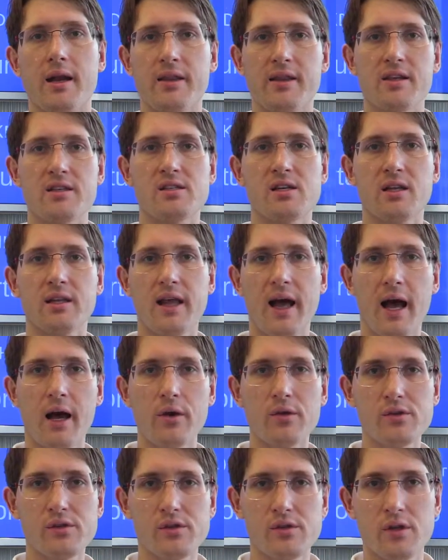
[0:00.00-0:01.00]
this
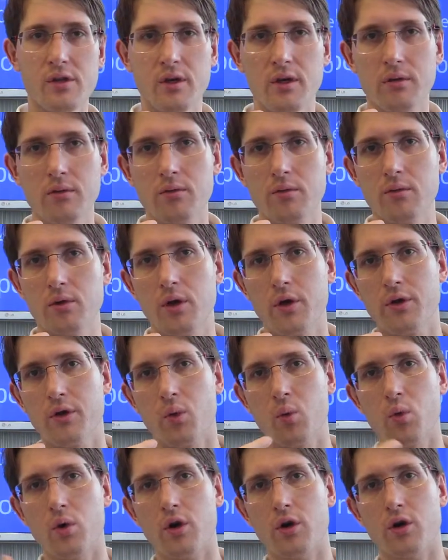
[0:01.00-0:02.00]
allows the
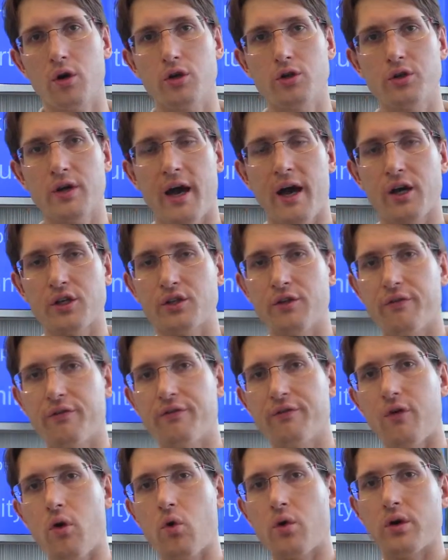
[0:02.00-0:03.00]
worker to actually
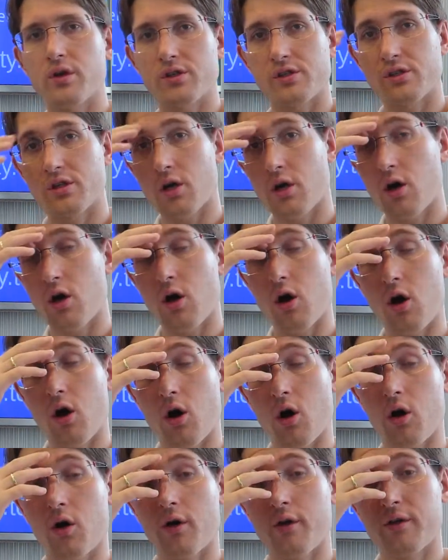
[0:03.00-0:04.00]
focus
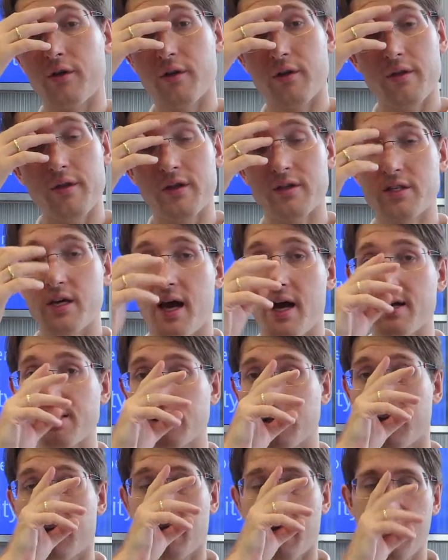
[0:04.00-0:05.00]
on the
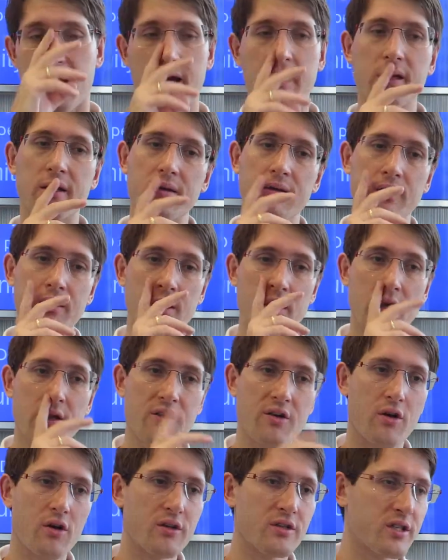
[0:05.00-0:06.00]
task at hand.
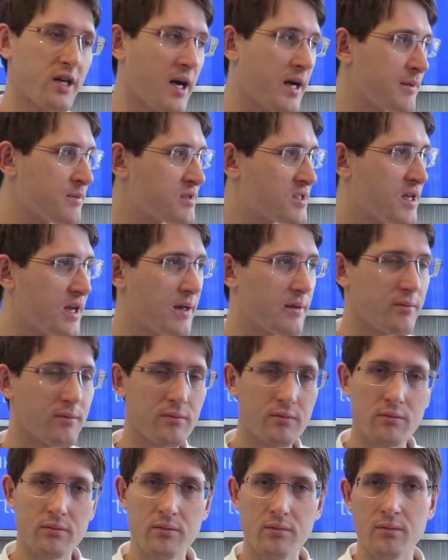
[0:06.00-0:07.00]
There are times that
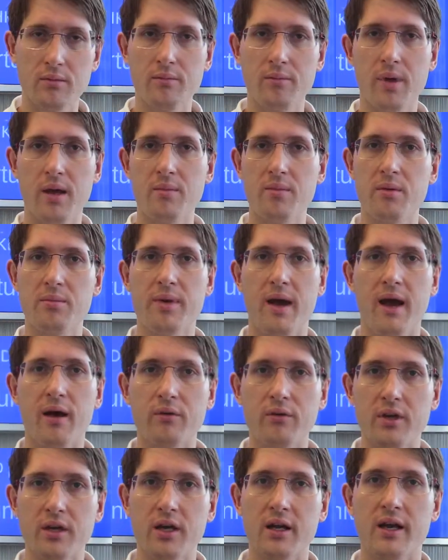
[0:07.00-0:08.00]
maybe
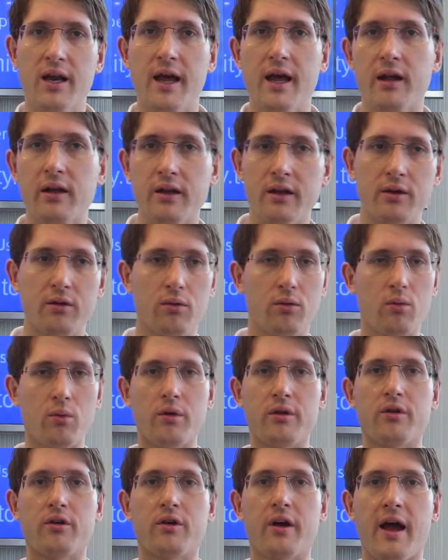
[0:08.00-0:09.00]
pounding a nail in
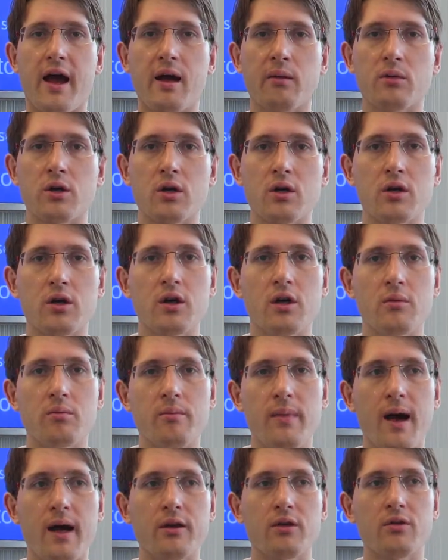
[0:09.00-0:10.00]
with your hammer
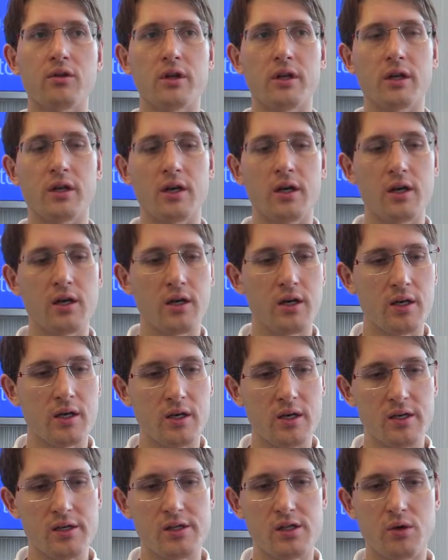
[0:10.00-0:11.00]
manually
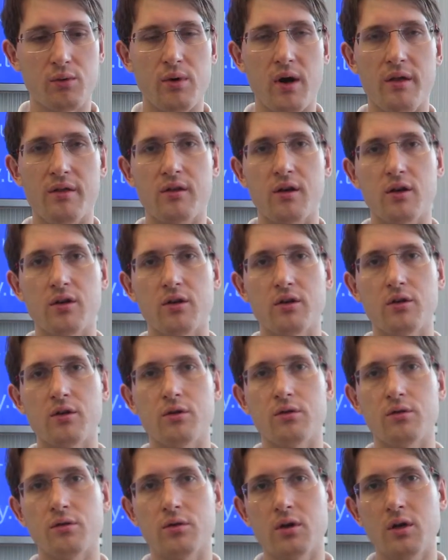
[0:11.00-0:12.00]
is the right thing to
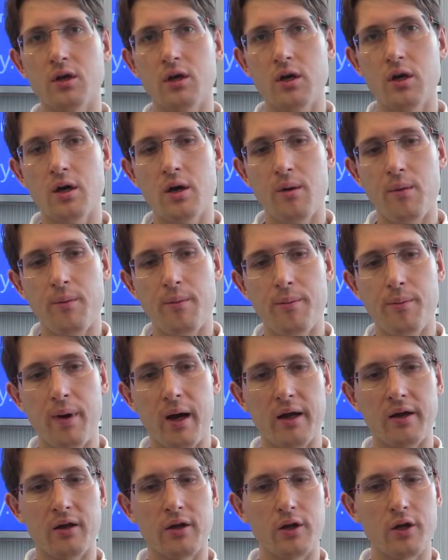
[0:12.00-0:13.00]
do,
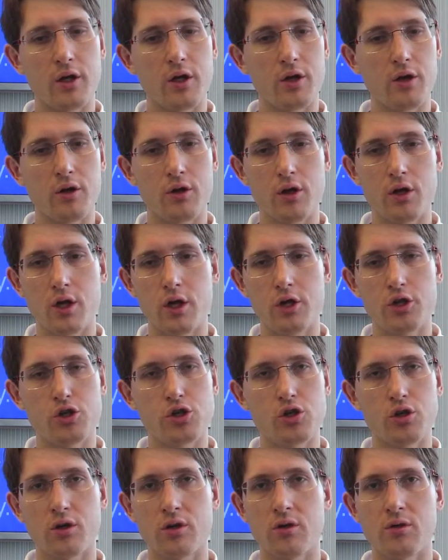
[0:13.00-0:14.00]
but it
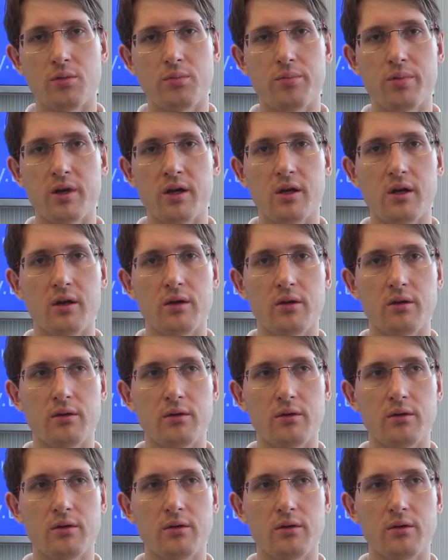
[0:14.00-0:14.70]
shouldn't be